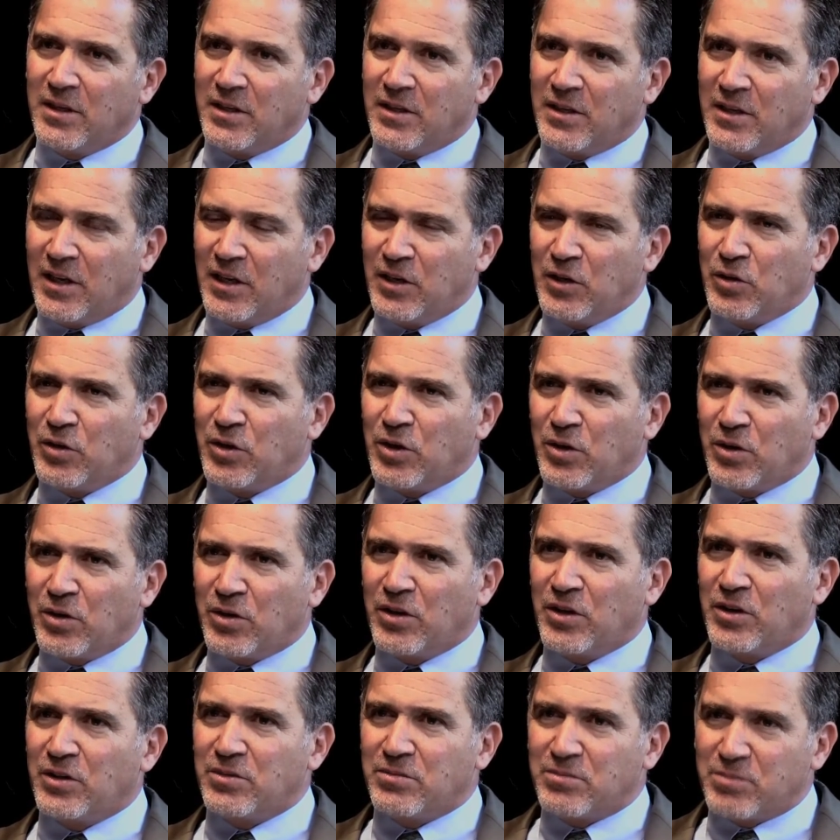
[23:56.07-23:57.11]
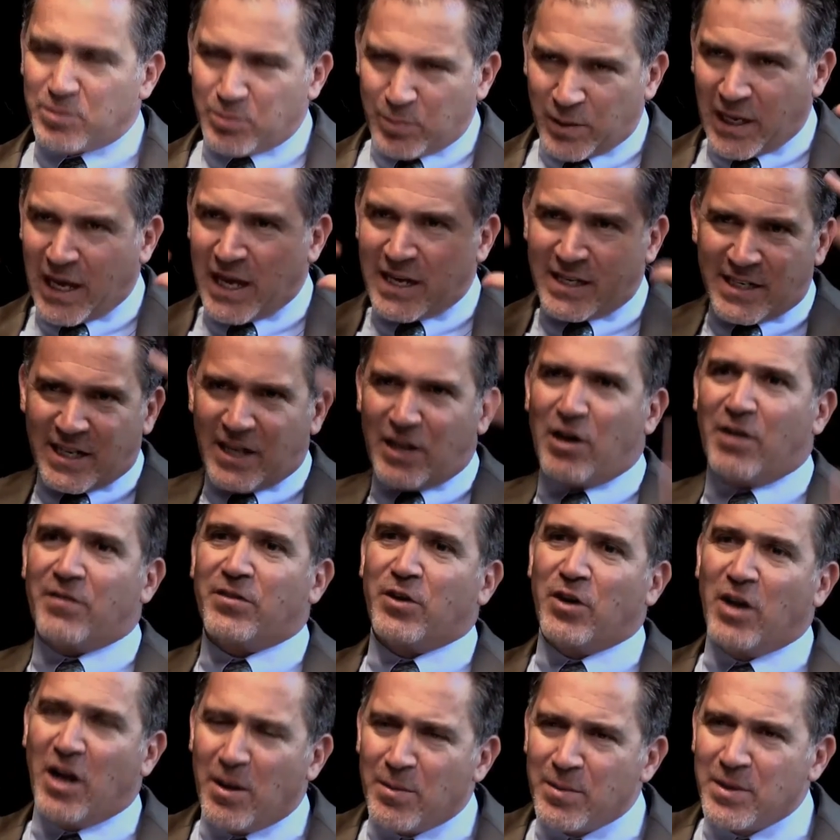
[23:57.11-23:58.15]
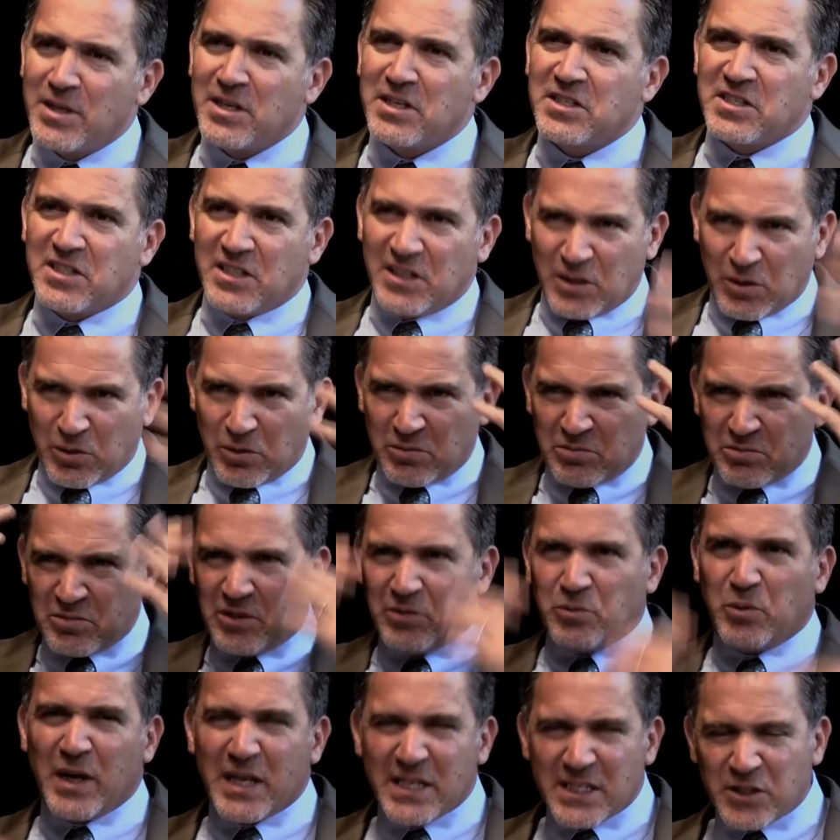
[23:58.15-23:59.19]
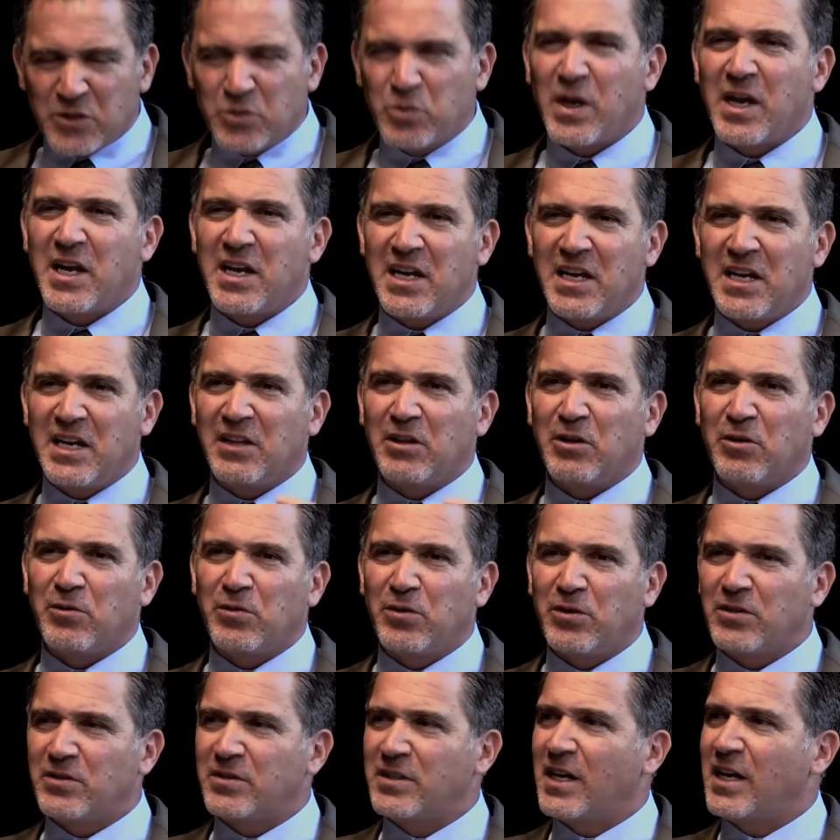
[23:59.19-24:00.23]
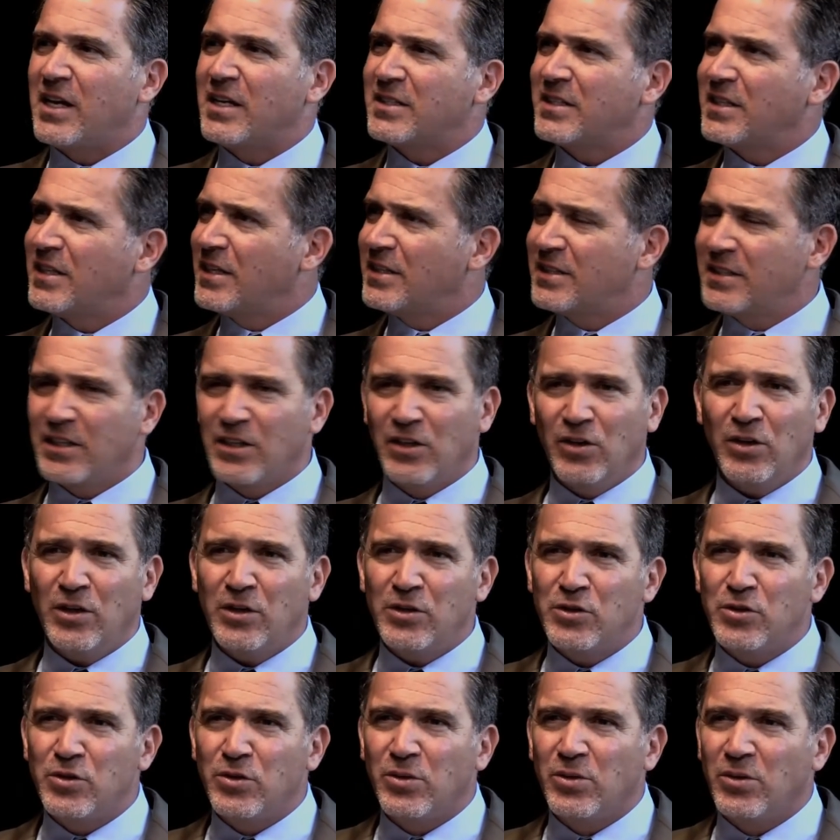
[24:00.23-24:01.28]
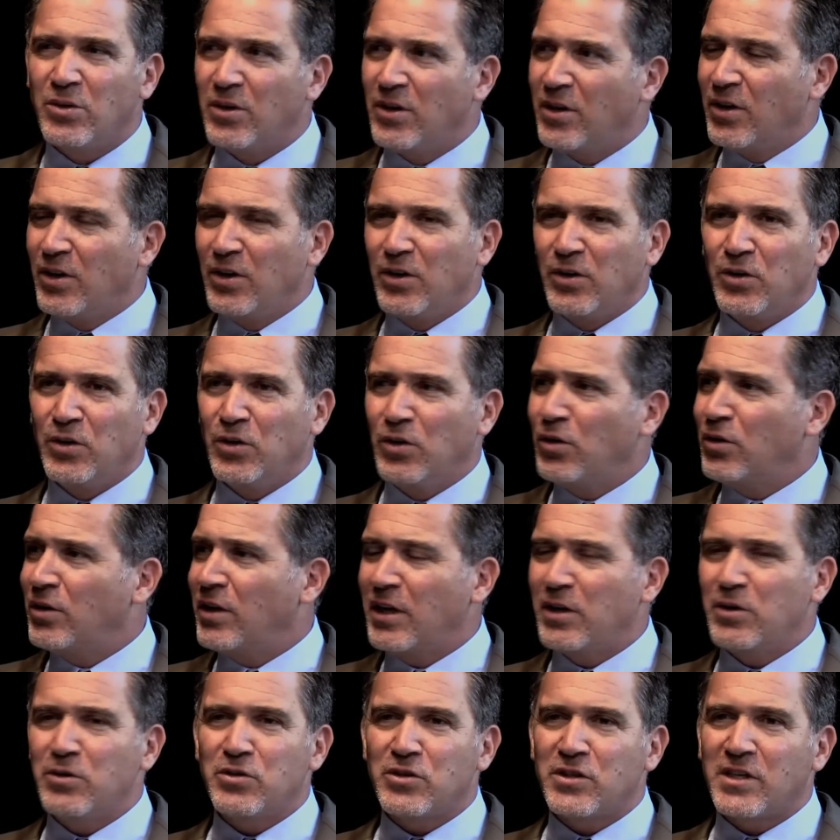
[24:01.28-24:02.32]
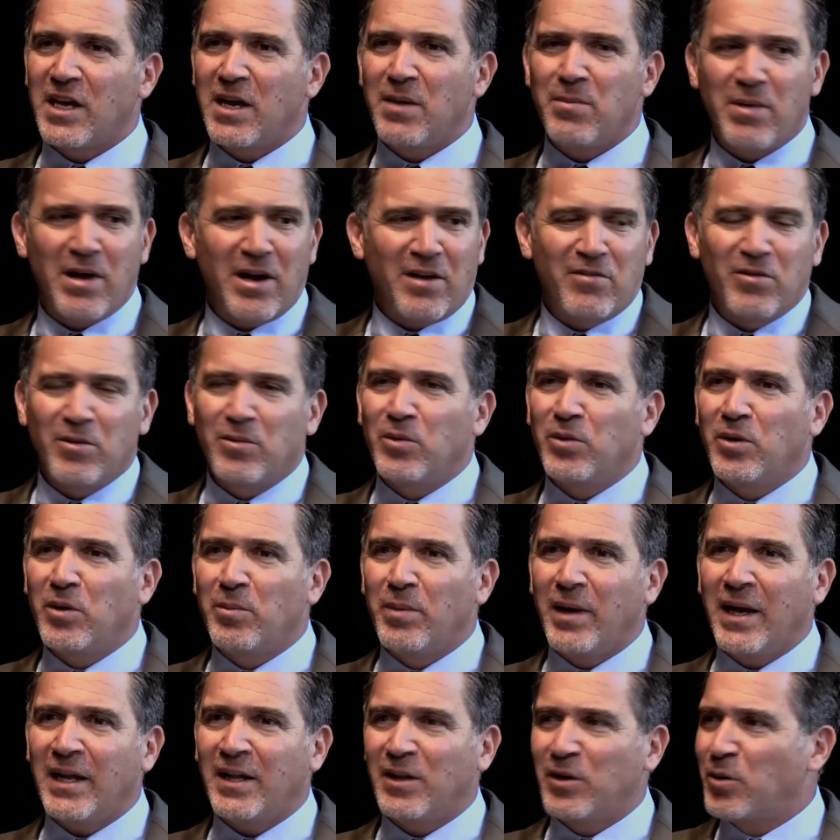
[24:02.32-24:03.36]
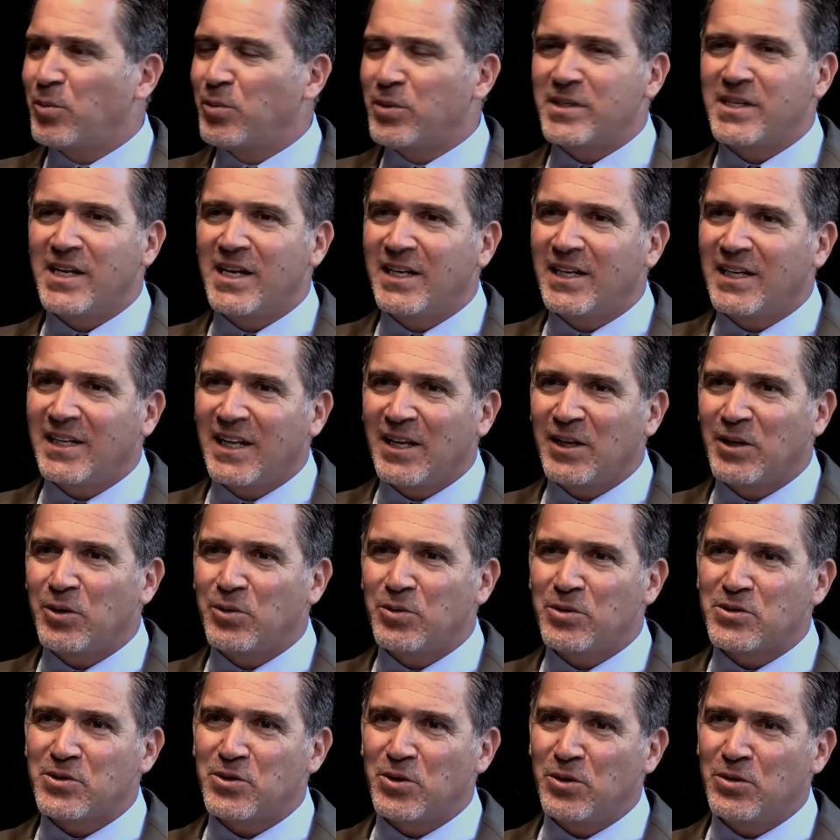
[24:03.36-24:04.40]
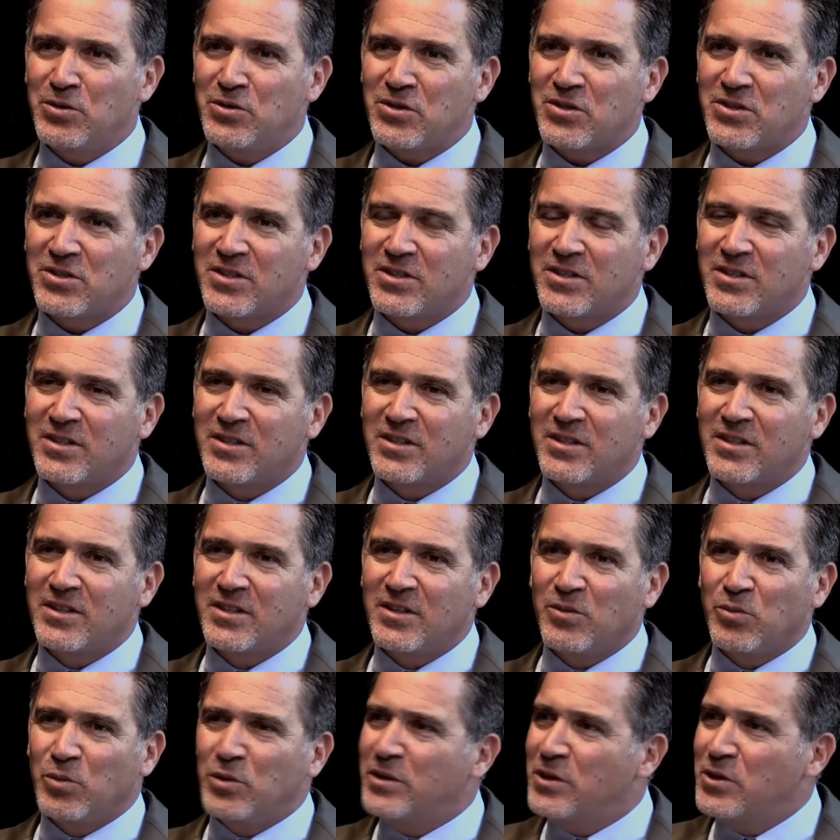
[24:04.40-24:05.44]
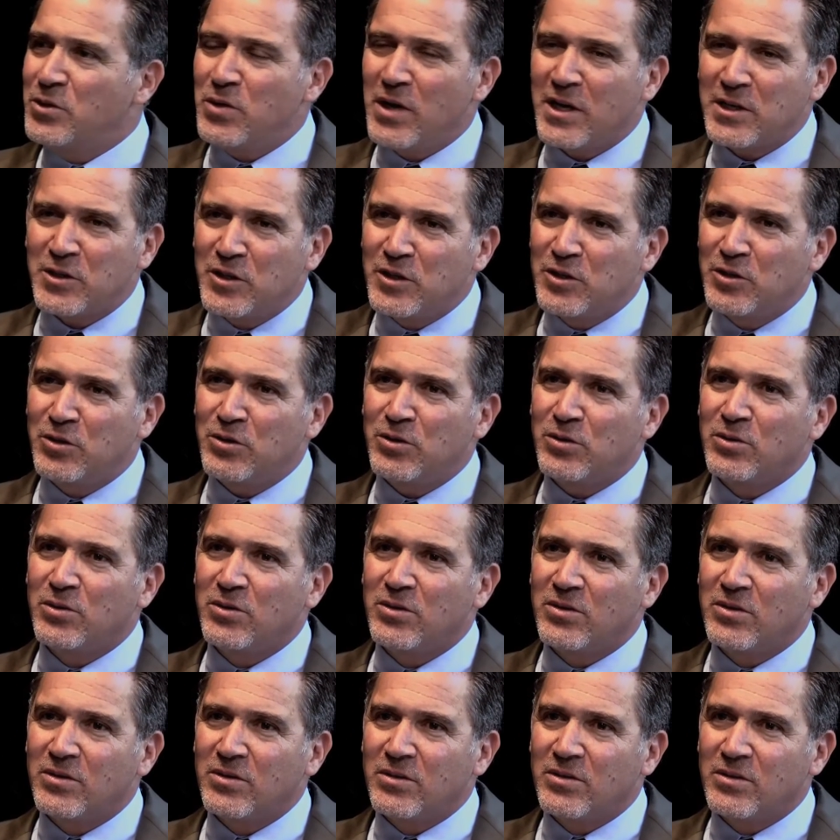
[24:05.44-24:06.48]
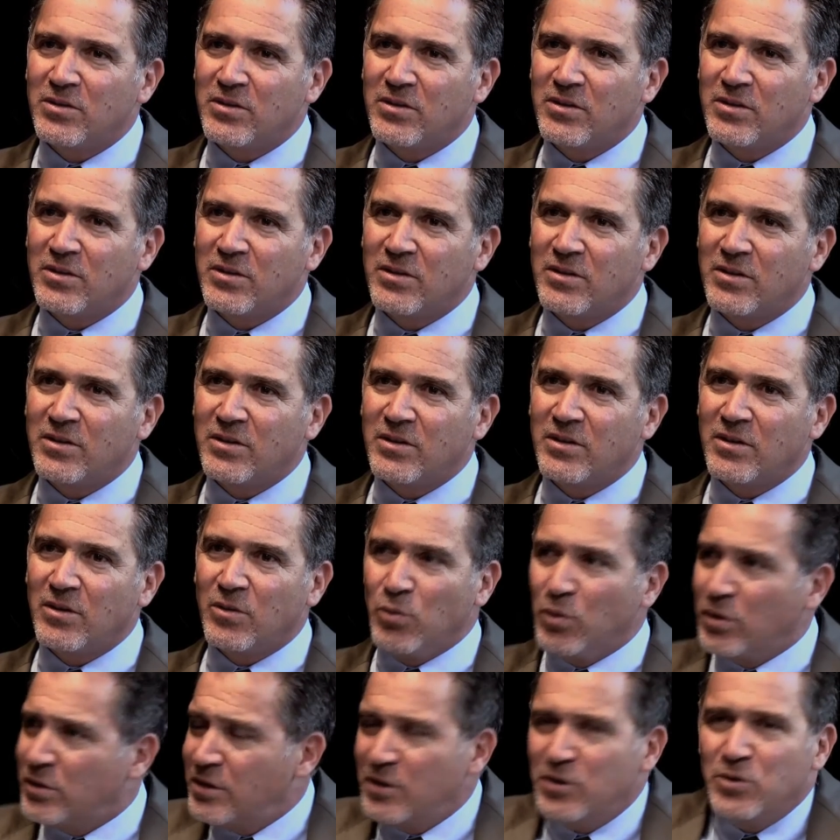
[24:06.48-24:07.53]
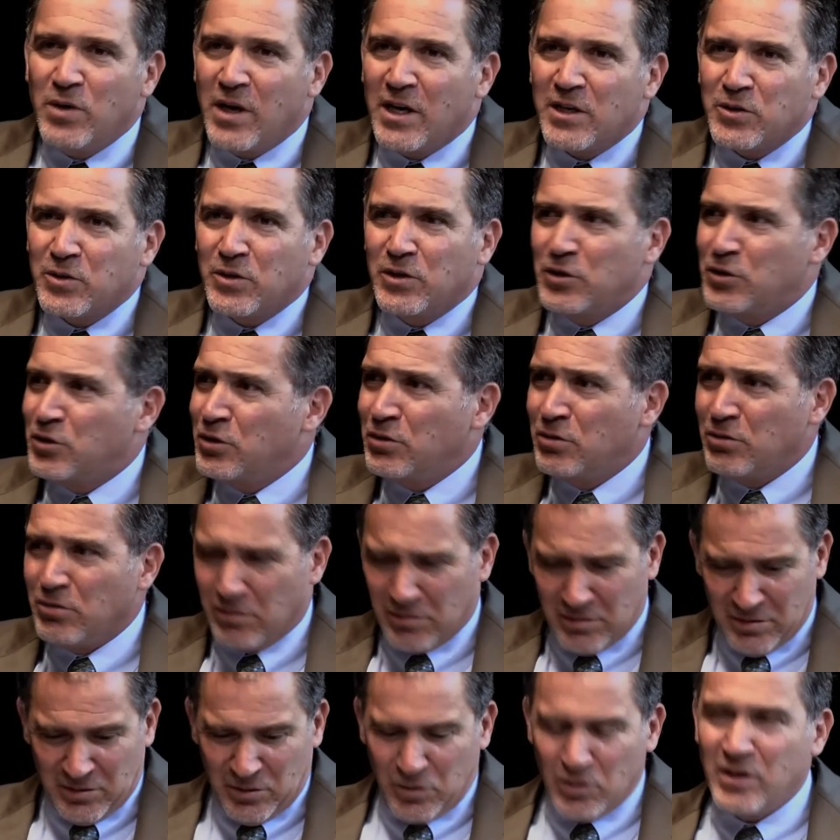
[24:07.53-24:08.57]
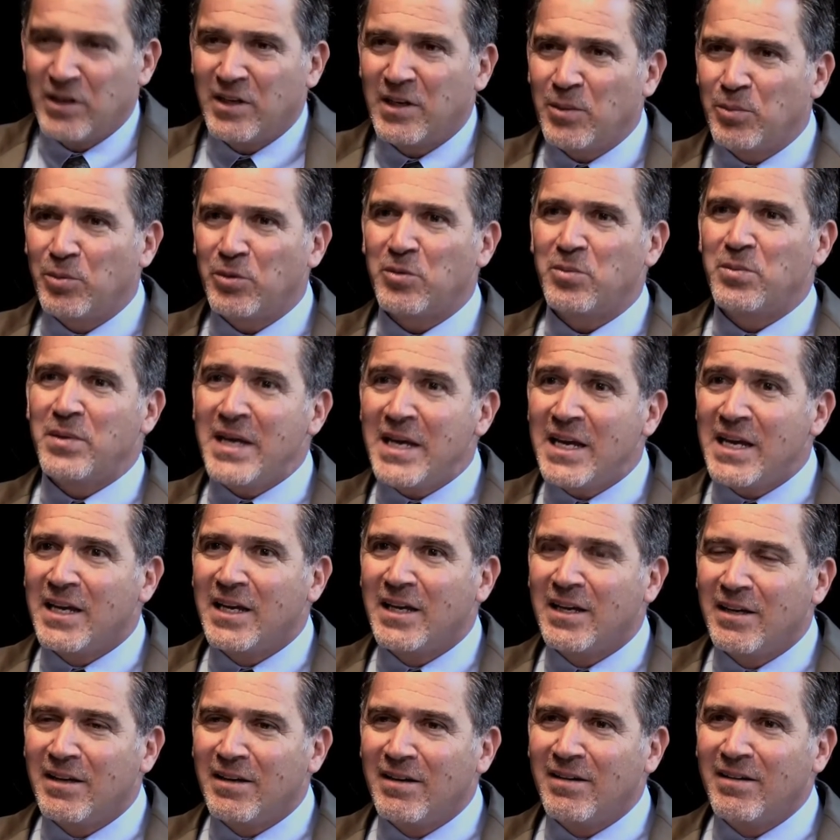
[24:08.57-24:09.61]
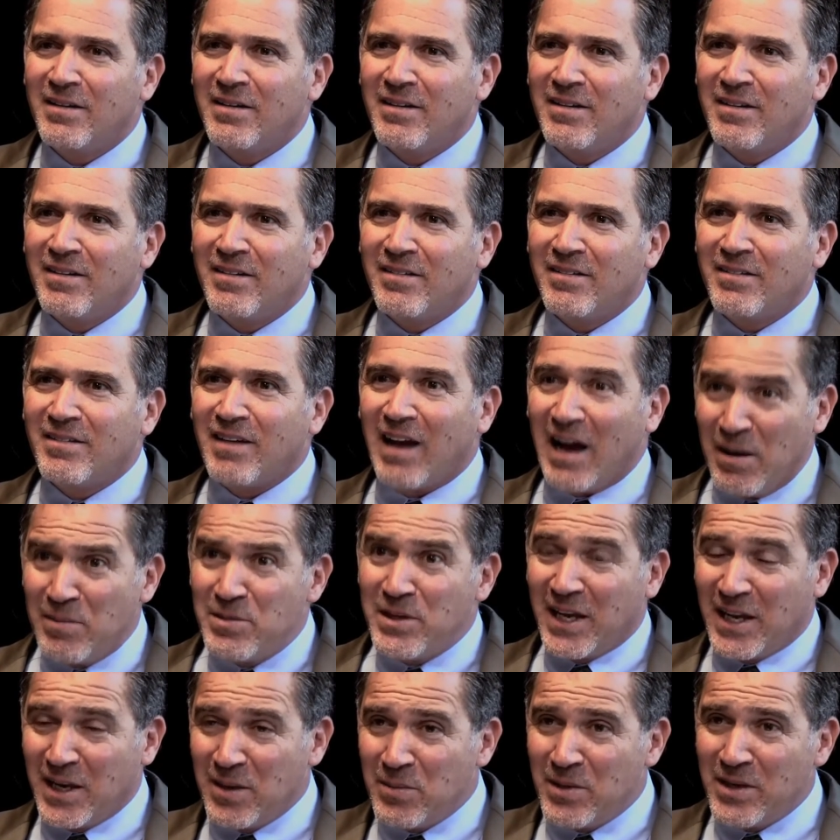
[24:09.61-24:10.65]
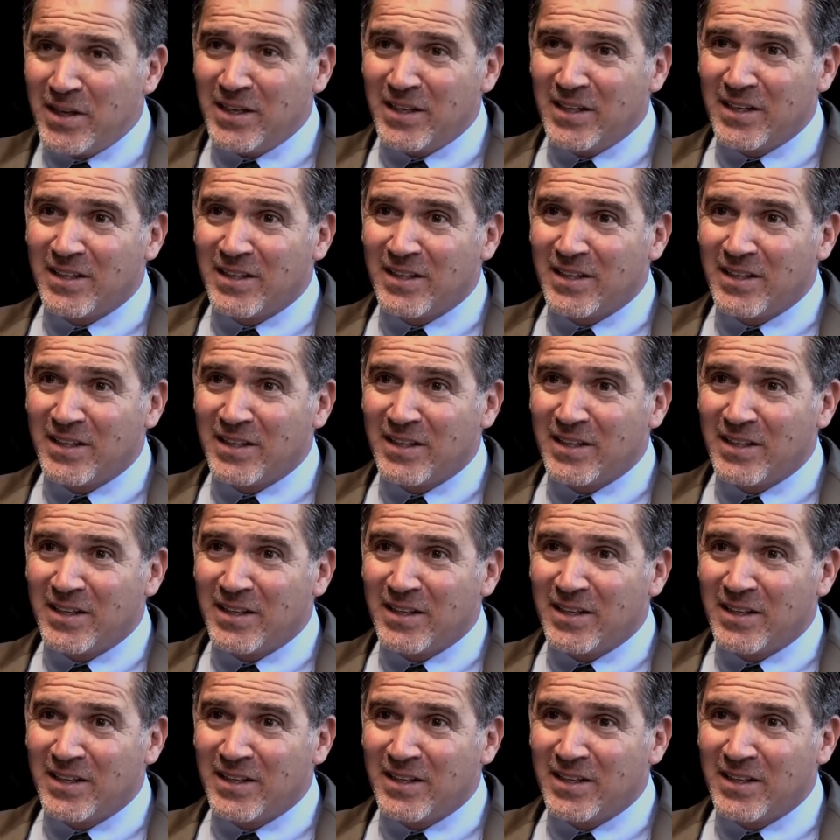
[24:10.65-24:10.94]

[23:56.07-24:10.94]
And they began taking off their helmets, and they were sweaty and they're full of dust. And I said, look at you. You look like you just came back from a real battle. You're pretending like you're real soldiers. What did you actually do? What did you actually do? You ended up with me. I'm the enemy?